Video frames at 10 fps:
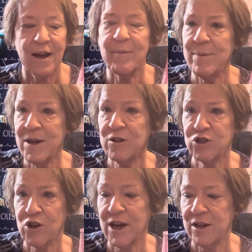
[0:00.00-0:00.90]
Maybe I'll
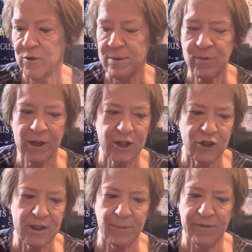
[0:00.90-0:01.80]
try cream
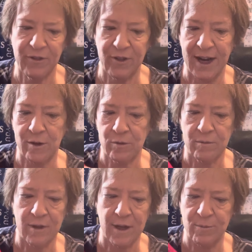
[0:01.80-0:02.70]
blushes, but for now,
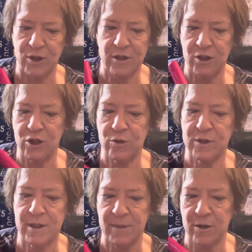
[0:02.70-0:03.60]
I'm just gonna use
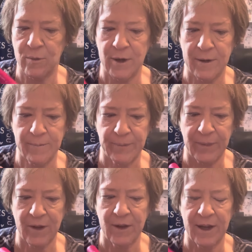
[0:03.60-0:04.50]
the middle one,
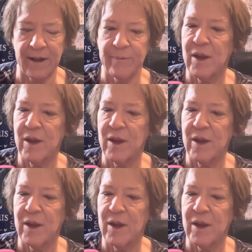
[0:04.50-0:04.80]
okay?